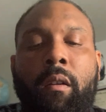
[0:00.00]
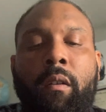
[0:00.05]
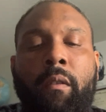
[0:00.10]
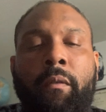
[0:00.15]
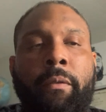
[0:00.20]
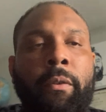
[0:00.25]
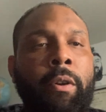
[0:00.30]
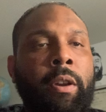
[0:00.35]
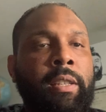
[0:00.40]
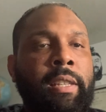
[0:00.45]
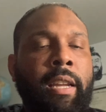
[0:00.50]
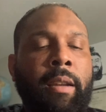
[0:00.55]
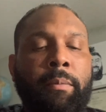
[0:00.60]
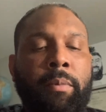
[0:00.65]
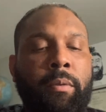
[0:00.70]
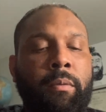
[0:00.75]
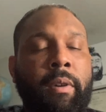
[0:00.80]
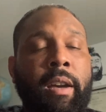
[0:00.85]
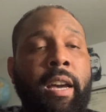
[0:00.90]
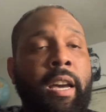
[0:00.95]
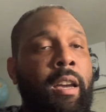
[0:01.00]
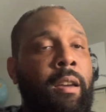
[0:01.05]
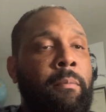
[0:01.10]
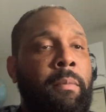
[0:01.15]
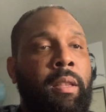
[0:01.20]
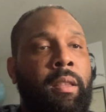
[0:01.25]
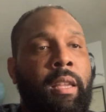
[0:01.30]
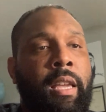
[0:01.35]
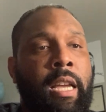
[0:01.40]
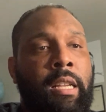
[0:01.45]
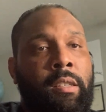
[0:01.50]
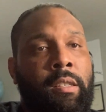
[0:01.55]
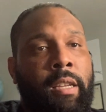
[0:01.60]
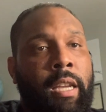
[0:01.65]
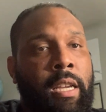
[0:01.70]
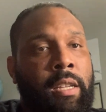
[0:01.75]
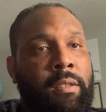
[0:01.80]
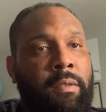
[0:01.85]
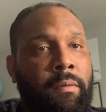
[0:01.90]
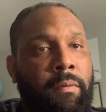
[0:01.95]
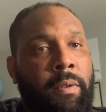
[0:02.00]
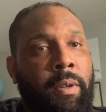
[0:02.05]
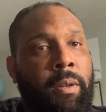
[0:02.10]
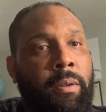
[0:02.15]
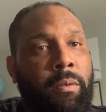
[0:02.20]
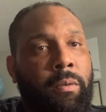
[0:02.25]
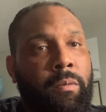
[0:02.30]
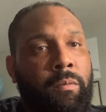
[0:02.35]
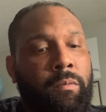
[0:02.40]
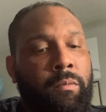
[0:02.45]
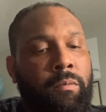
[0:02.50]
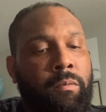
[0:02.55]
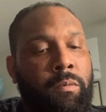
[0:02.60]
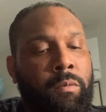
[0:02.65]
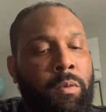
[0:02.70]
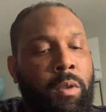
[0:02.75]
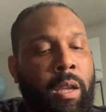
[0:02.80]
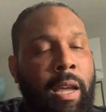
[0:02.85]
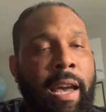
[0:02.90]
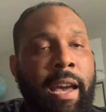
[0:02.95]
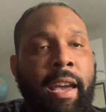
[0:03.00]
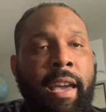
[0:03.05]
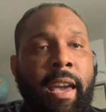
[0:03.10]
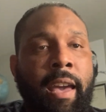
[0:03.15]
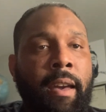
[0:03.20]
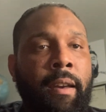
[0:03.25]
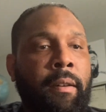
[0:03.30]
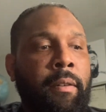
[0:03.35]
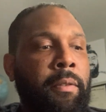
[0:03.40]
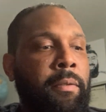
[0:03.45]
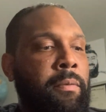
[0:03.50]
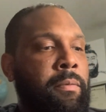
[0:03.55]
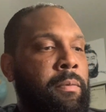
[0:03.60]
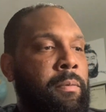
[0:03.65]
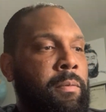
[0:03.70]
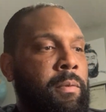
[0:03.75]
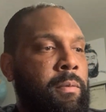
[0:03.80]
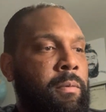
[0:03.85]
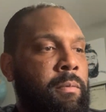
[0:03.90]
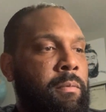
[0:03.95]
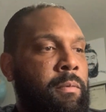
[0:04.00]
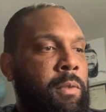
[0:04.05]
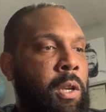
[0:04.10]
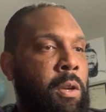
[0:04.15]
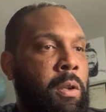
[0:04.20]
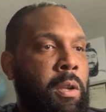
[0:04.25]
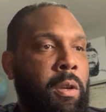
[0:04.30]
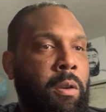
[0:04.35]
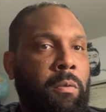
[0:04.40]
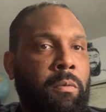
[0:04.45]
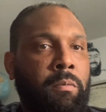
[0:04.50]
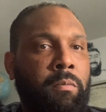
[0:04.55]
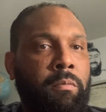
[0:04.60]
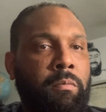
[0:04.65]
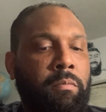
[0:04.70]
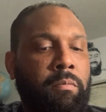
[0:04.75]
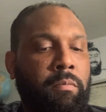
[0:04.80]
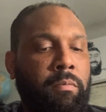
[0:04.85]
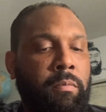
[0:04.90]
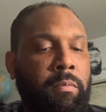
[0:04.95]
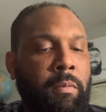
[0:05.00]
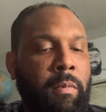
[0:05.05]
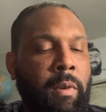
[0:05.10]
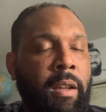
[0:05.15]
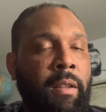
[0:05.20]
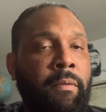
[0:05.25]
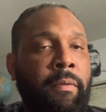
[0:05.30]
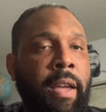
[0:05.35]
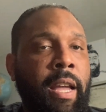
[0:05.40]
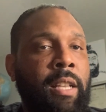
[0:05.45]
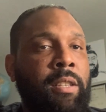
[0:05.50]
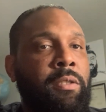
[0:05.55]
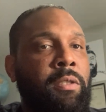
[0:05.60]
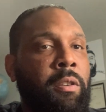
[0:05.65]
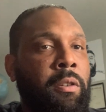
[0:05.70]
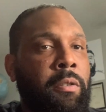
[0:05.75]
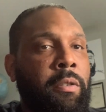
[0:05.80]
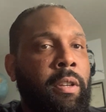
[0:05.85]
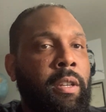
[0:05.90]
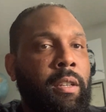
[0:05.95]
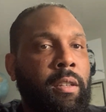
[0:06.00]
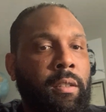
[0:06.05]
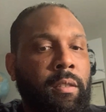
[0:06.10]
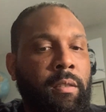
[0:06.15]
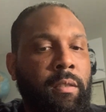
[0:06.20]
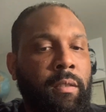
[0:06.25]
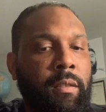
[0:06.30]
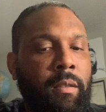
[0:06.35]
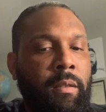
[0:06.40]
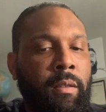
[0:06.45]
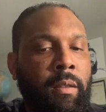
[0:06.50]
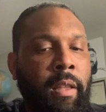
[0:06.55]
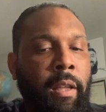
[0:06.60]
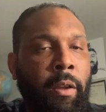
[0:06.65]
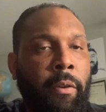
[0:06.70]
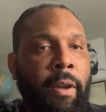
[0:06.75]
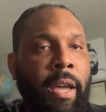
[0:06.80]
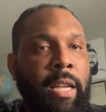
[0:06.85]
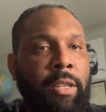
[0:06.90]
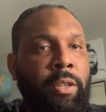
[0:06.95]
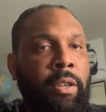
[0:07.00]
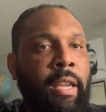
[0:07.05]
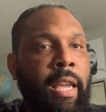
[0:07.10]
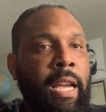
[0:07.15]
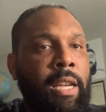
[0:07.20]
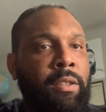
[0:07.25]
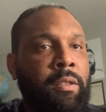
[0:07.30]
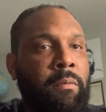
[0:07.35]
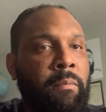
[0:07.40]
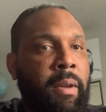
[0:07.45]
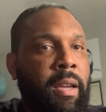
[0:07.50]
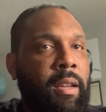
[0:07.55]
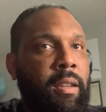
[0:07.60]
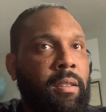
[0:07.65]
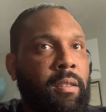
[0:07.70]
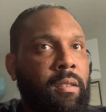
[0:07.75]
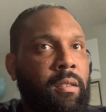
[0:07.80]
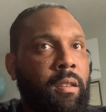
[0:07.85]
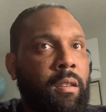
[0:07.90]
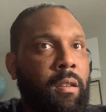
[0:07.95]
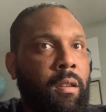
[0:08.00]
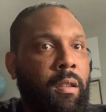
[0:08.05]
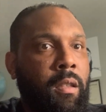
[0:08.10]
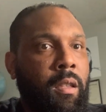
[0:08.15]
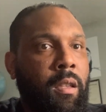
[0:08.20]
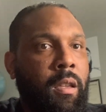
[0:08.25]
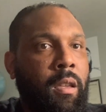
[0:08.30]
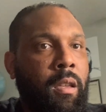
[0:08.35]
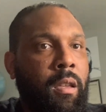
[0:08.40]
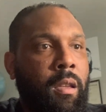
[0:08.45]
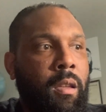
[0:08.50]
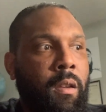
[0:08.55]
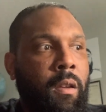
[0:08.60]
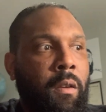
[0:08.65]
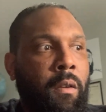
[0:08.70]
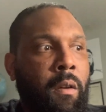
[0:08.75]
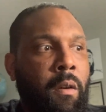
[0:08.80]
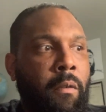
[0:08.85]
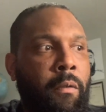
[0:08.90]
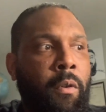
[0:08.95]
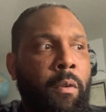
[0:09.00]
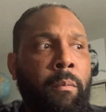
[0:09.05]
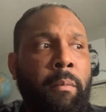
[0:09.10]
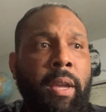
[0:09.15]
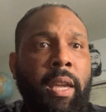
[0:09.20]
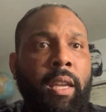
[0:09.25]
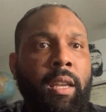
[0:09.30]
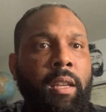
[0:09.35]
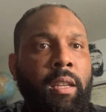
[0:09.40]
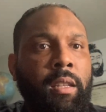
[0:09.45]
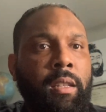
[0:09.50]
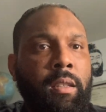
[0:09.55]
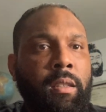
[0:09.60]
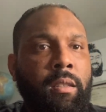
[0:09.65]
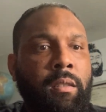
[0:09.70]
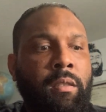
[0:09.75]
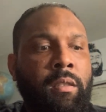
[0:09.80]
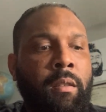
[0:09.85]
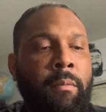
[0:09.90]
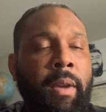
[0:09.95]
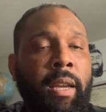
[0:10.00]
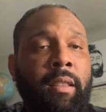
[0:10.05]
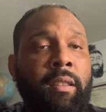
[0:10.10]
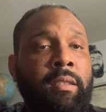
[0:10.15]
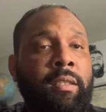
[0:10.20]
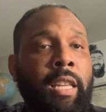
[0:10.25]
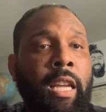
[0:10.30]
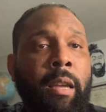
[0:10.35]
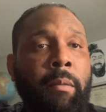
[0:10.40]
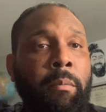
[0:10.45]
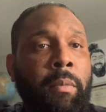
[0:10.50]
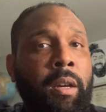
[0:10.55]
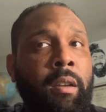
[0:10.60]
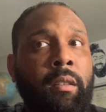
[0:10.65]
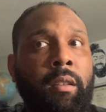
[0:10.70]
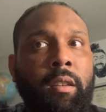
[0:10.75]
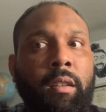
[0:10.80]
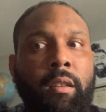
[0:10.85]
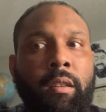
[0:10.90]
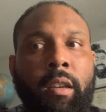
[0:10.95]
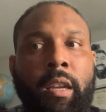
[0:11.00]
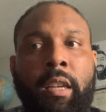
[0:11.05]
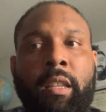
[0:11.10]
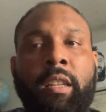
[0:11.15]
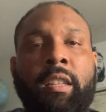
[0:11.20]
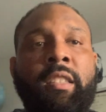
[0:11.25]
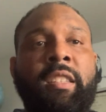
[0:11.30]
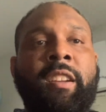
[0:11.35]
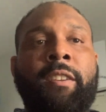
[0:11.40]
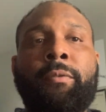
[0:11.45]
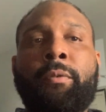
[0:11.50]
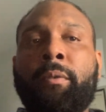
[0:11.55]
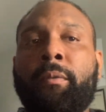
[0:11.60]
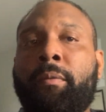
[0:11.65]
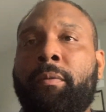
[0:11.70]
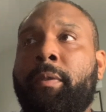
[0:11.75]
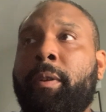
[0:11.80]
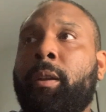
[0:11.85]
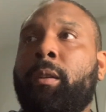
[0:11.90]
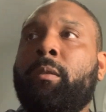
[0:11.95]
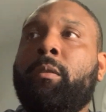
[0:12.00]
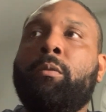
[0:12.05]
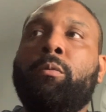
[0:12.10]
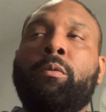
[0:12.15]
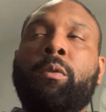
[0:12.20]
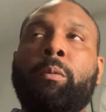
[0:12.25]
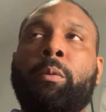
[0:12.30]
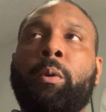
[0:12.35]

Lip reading: for example, I'm in the education field. I have, you know, advanced degrees that are education based. For me to make the same money in a different field would